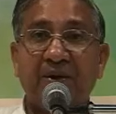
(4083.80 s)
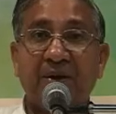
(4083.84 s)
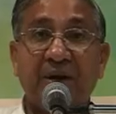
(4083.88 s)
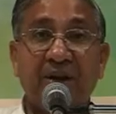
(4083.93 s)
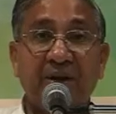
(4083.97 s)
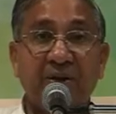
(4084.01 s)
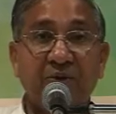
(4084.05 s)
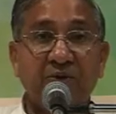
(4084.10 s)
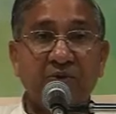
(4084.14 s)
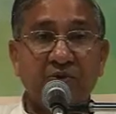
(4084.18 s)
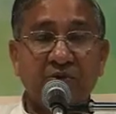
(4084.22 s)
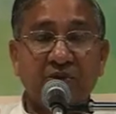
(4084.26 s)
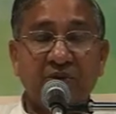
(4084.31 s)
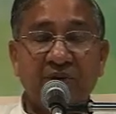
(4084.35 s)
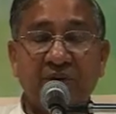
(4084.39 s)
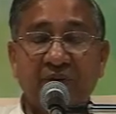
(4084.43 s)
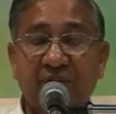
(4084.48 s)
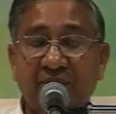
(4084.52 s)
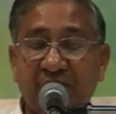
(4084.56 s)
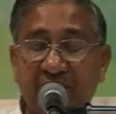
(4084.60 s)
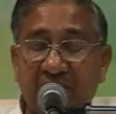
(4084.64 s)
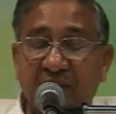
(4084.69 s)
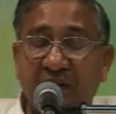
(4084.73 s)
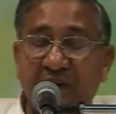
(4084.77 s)
And you see,
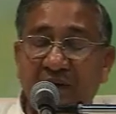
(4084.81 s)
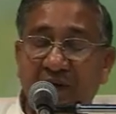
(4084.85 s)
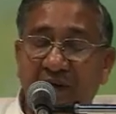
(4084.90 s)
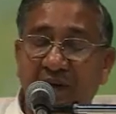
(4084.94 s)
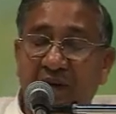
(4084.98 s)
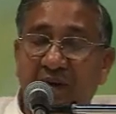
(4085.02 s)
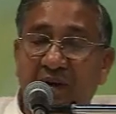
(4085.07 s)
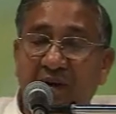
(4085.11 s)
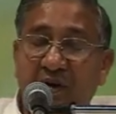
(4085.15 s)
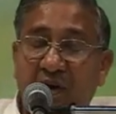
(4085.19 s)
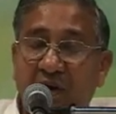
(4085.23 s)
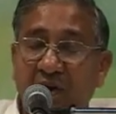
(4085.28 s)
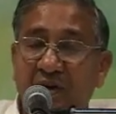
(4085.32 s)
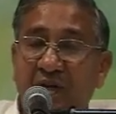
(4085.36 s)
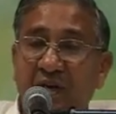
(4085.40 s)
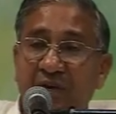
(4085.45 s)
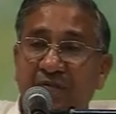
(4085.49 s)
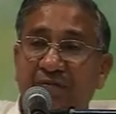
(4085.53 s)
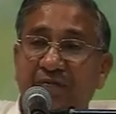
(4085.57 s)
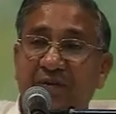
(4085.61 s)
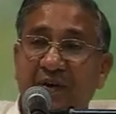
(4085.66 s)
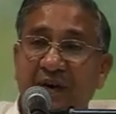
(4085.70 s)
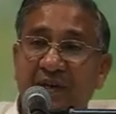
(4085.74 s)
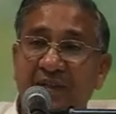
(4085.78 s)
even a
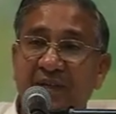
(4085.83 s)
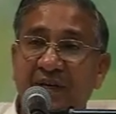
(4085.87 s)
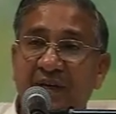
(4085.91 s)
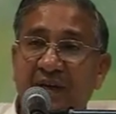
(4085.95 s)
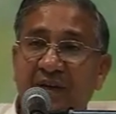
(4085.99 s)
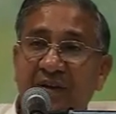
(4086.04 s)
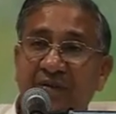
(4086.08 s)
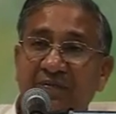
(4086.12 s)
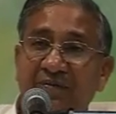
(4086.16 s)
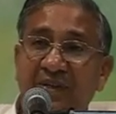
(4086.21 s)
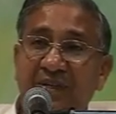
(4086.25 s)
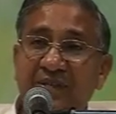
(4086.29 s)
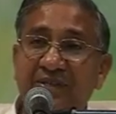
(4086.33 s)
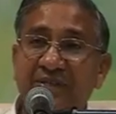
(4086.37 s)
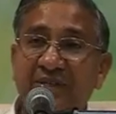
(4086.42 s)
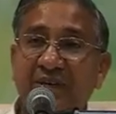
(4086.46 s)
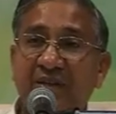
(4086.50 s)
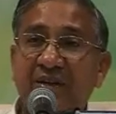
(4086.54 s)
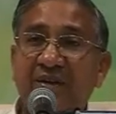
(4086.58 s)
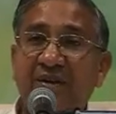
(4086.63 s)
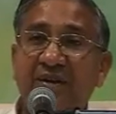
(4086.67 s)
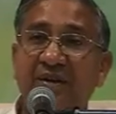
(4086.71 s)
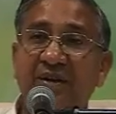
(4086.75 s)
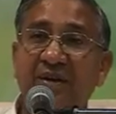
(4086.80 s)
Laukic father, if the
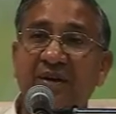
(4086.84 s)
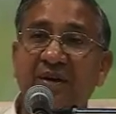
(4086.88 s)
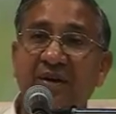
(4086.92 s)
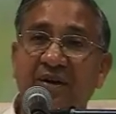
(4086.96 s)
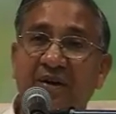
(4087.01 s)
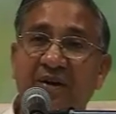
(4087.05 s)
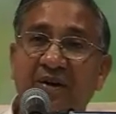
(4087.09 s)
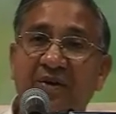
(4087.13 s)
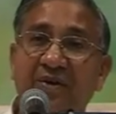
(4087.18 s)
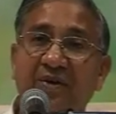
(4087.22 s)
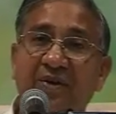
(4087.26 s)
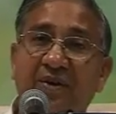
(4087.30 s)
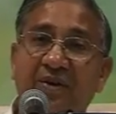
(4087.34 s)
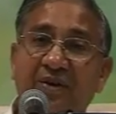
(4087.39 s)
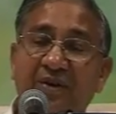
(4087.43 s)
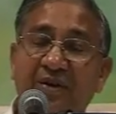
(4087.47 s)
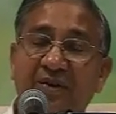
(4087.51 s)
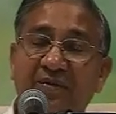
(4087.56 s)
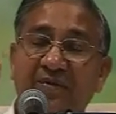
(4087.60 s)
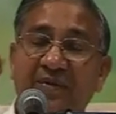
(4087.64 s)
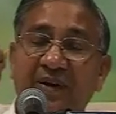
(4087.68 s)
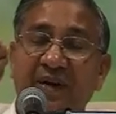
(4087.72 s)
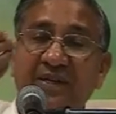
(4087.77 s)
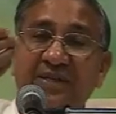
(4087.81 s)
son or
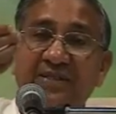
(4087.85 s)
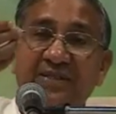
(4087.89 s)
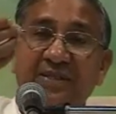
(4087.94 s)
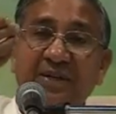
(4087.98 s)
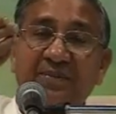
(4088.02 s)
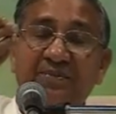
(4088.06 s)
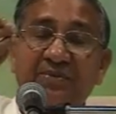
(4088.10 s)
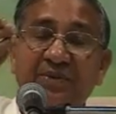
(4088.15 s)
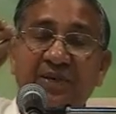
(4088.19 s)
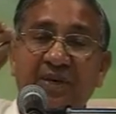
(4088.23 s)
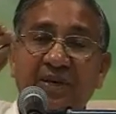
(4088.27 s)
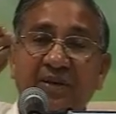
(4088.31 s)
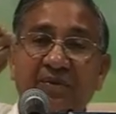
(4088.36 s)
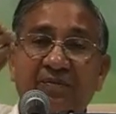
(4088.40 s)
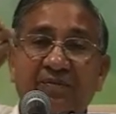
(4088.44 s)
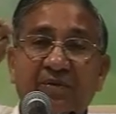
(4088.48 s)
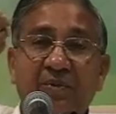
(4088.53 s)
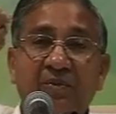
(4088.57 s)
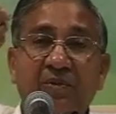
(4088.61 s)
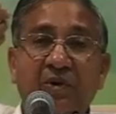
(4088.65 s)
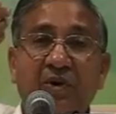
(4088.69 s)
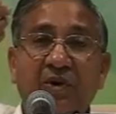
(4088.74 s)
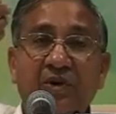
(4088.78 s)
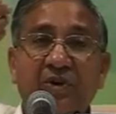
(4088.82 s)
daughter wants something
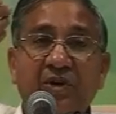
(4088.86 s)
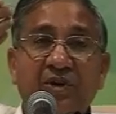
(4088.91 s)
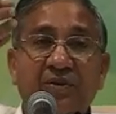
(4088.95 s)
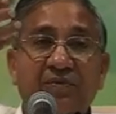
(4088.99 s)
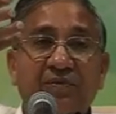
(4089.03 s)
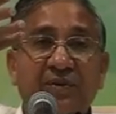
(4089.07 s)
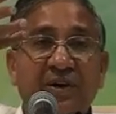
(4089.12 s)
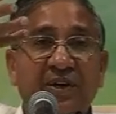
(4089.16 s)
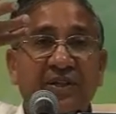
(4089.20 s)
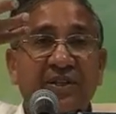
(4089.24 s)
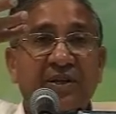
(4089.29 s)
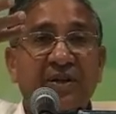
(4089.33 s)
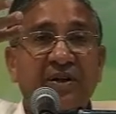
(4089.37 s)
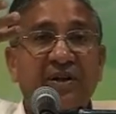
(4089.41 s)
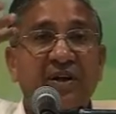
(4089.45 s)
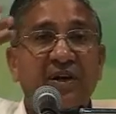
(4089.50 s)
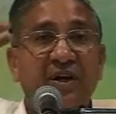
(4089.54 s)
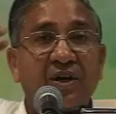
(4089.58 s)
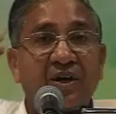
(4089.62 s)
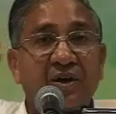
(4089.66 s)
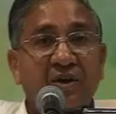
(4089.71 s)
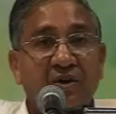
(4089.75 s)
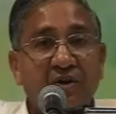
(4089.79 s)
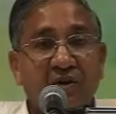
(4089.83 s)
from Laukic father,
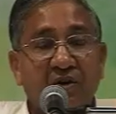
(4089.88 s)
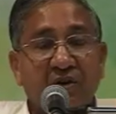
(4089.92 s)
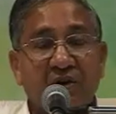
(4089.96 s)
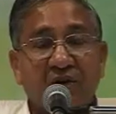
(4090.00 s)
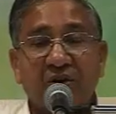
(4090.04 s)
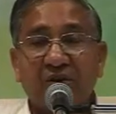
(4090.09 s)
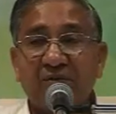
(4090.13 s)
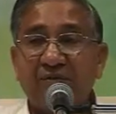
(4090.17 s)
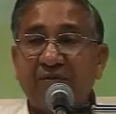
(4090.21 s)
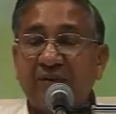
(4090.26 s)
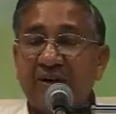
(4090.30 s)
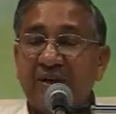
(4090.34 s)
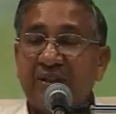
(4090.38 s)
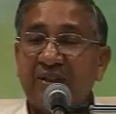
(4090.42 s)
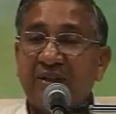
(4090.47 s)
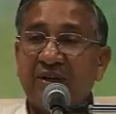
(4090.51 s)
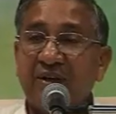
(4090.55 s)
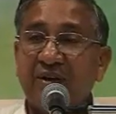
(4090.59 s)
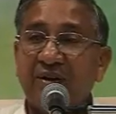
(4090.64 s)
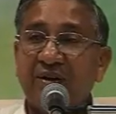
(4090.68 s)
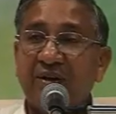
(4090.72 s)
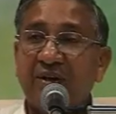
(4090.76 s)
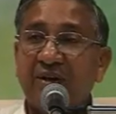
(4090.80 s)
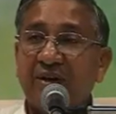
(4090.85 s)
Laukic
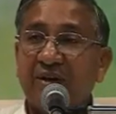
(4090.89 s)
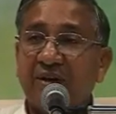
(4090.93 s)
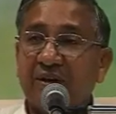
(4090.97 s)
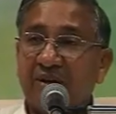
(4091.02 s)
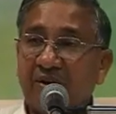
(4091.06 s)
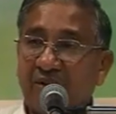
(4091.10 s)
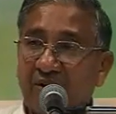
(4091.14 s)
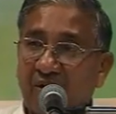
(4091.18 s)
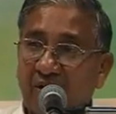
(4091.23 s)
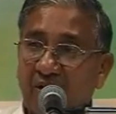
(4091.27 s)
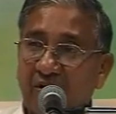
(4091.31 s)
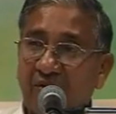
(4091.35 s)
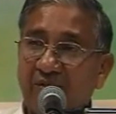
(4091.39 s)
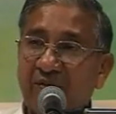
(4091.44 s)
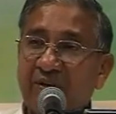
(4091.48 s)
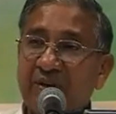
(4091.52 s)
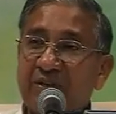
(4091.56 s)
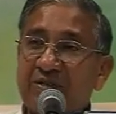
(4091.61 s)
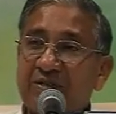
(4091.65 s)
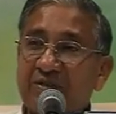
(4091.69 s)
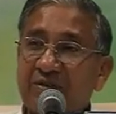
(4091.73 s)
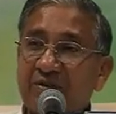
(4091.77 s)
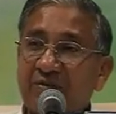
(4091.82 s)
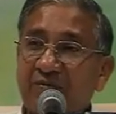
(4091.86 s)
father
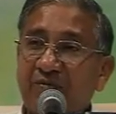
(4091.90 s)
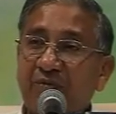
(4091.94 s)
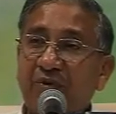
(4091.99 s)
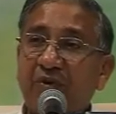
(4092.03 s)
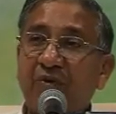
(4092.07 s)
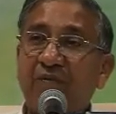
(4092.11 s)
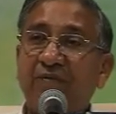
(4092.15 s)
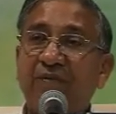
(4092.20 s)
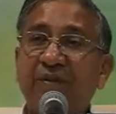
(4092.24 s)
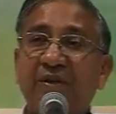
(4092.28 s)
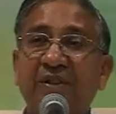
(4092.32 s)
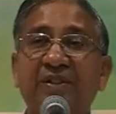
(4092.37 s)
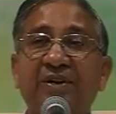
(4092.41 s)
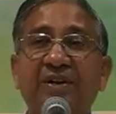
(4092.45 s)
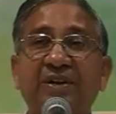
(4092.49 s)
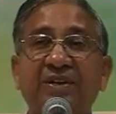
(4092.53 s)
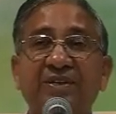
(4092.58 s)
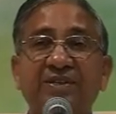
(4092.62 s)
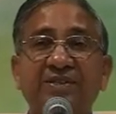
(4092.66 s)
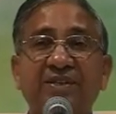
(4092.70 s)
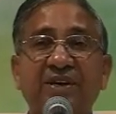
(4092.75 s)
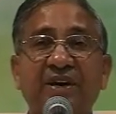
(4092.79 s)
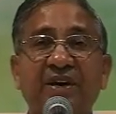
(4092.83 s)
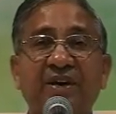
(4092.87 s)
always fulfill the
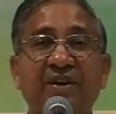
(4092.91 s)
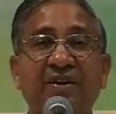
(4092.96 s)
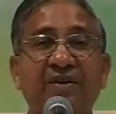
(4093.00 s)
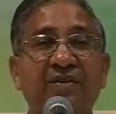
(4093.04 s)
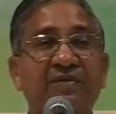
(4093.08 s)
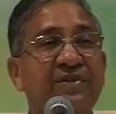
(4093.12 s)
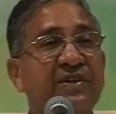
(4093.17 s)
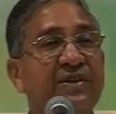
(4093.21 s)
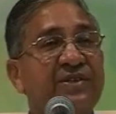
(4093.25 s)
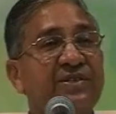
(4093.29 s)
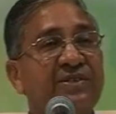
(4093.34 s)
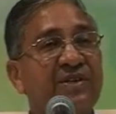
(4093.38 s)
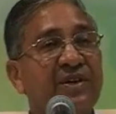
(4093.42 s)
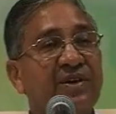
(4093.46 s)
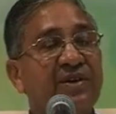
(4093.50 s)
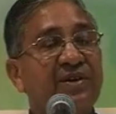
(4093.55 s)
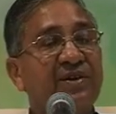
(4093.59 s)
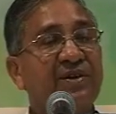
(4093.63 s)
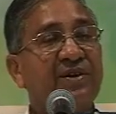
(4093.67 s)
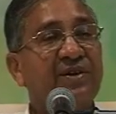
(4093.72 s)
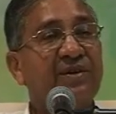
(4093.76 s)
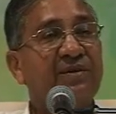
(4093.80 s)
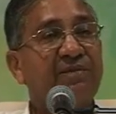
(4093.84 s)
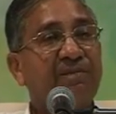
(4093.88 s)
desire of the
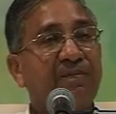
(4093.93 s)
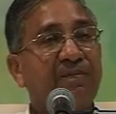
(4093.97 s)
children.